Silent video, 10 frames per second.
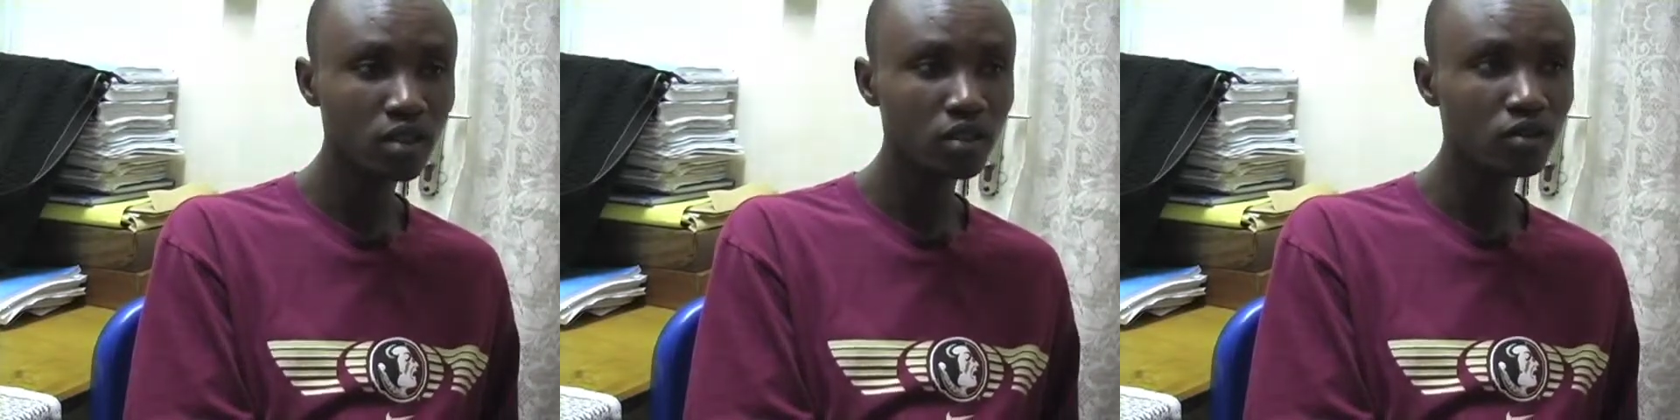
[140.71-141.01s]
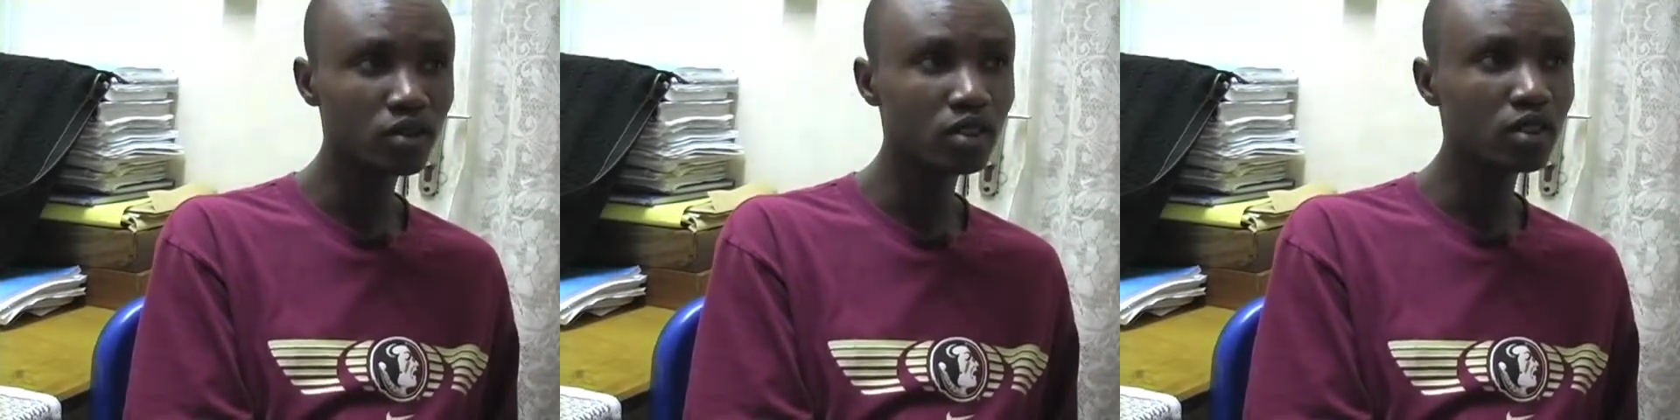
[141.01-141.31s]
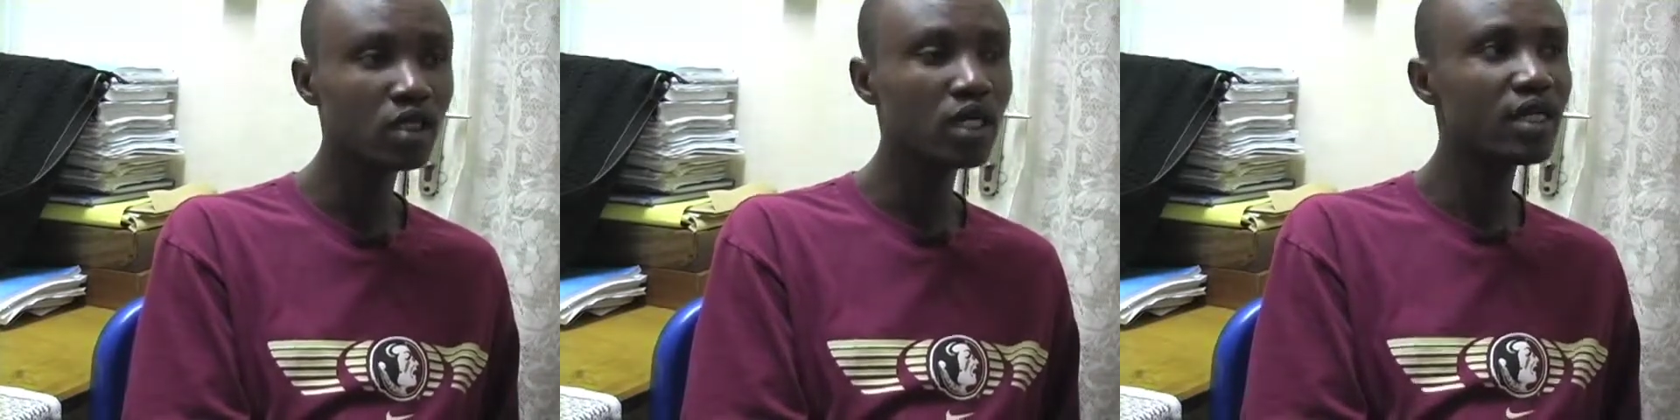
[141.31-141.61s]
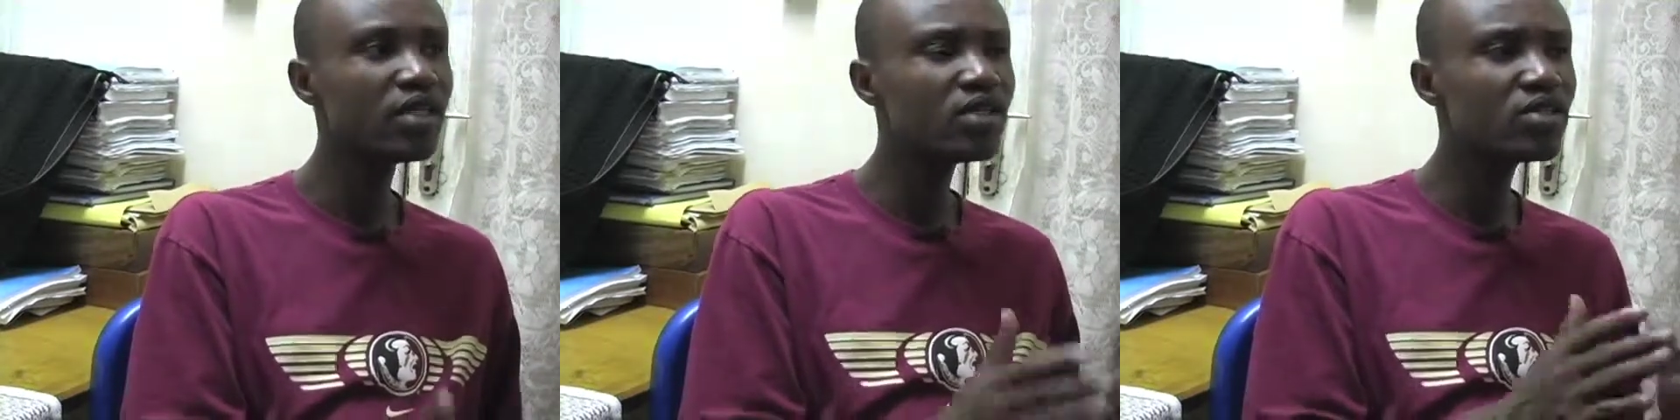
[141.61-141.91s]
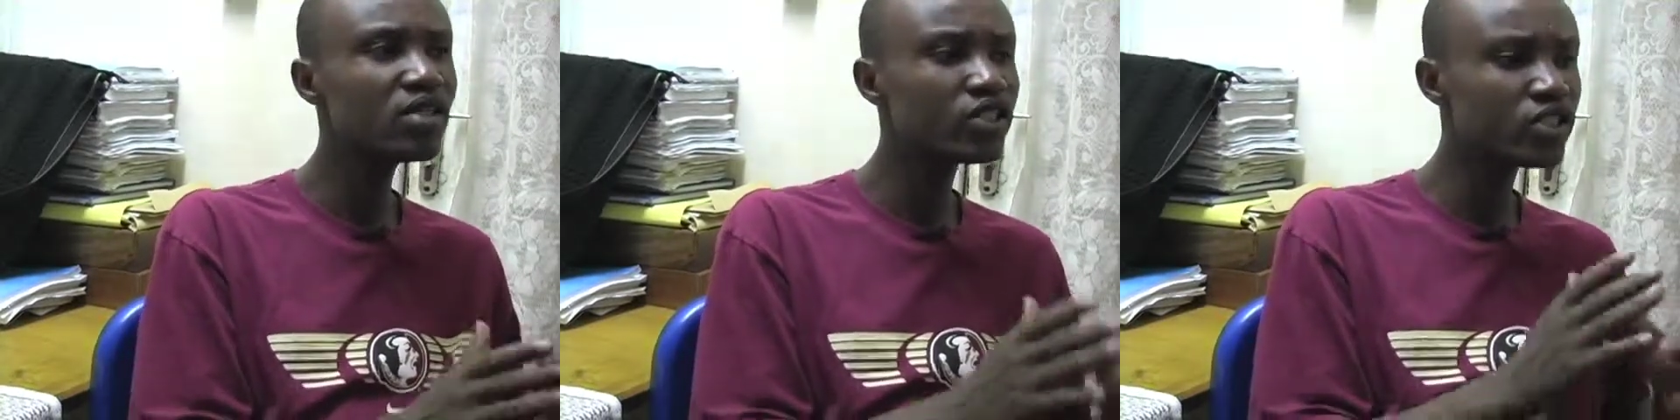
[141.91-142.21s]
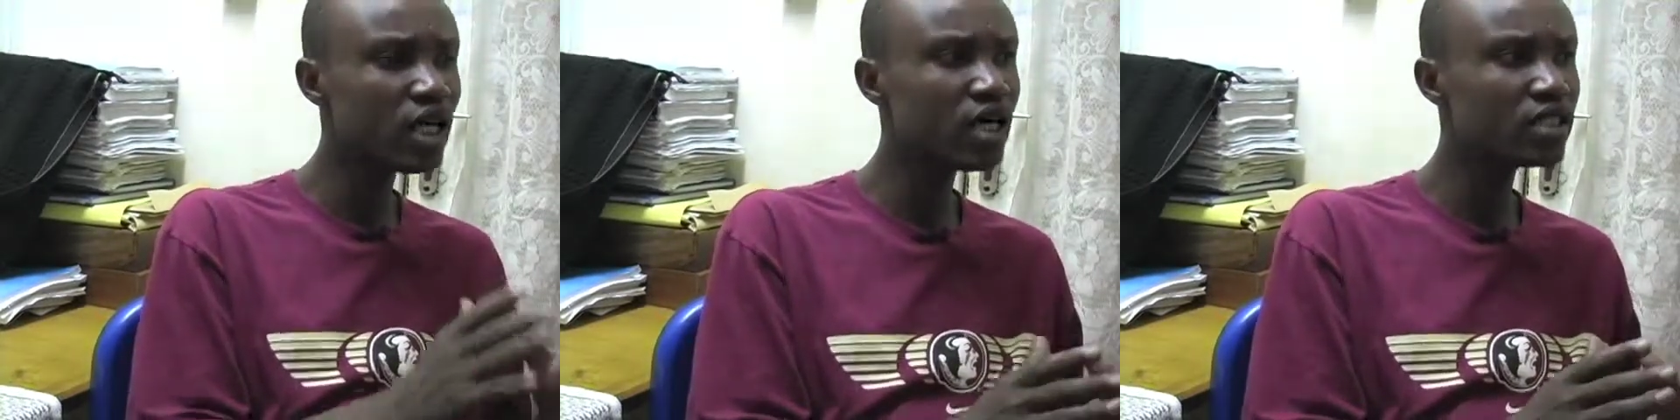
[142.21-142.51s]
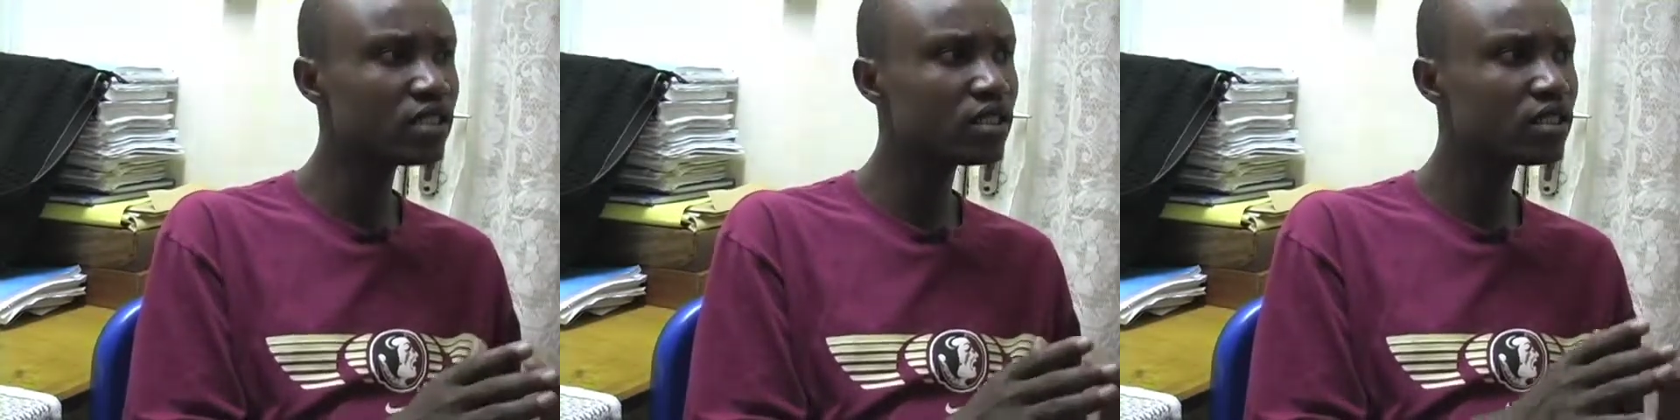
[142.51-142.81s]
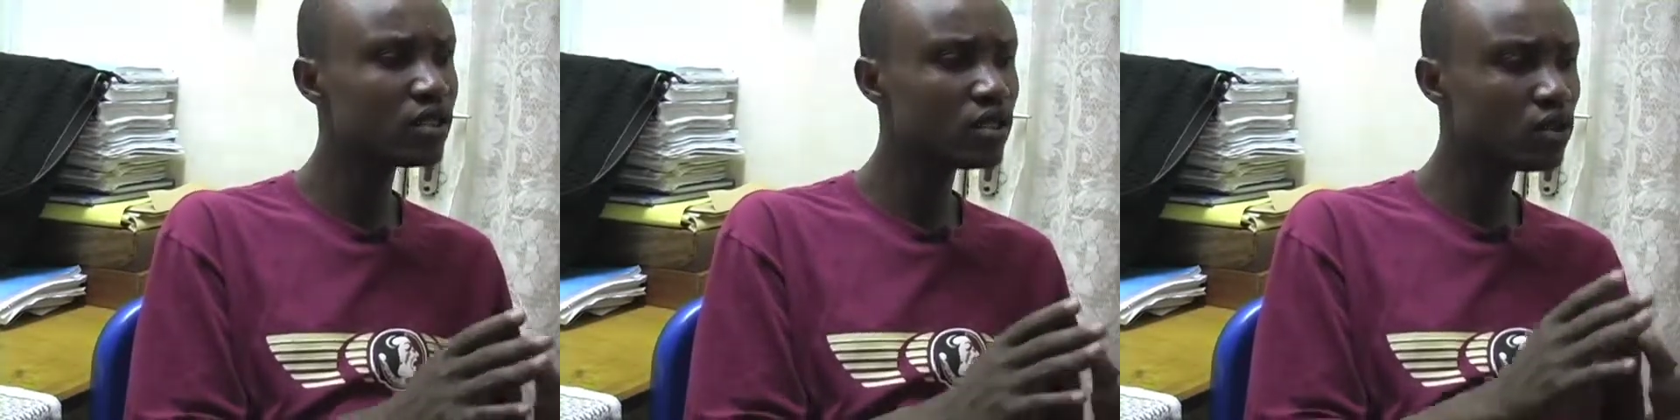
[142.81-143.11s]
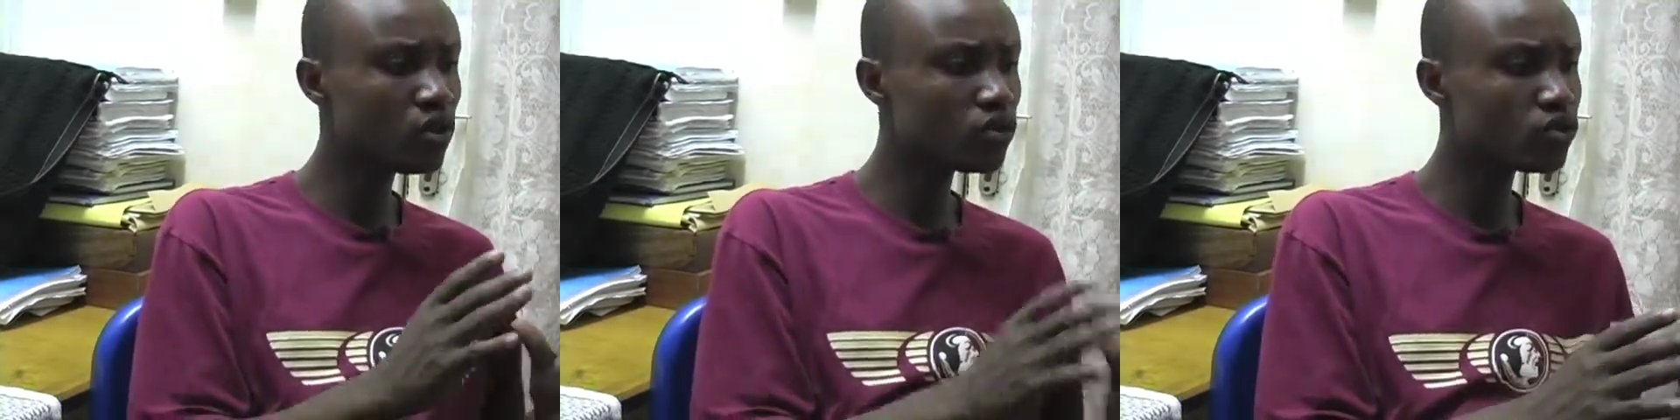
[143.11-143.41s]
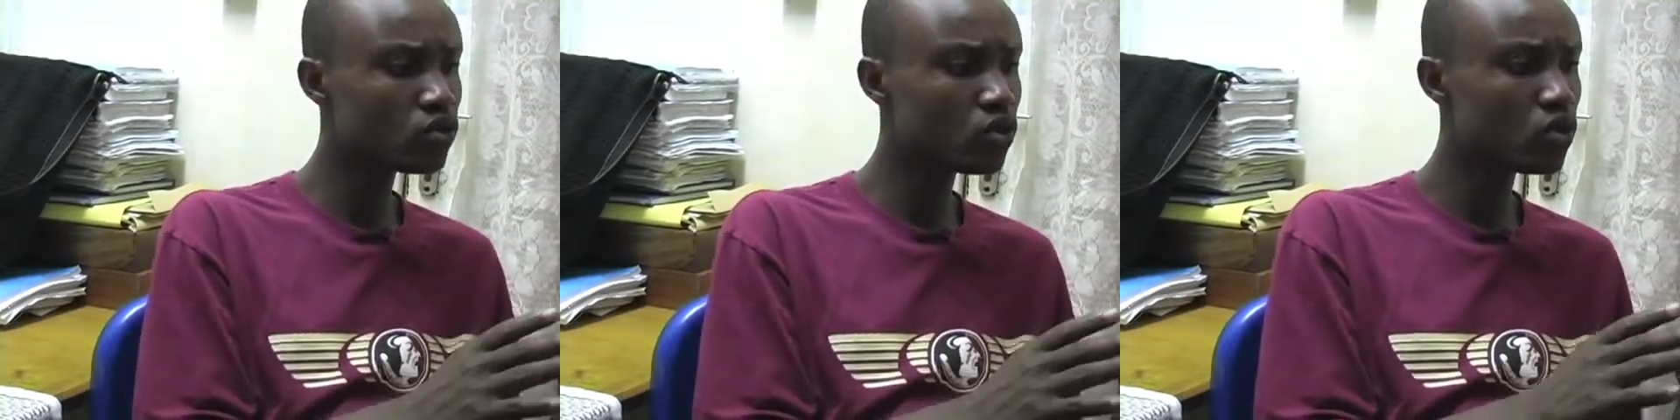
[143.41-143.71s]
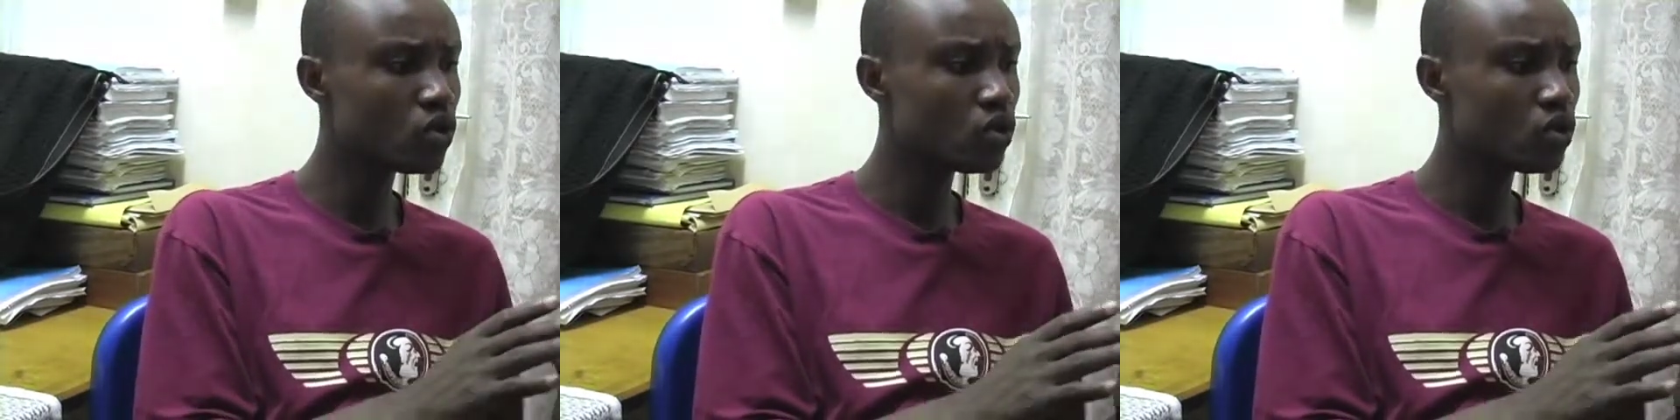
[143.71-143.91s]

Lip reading: You see, is the church also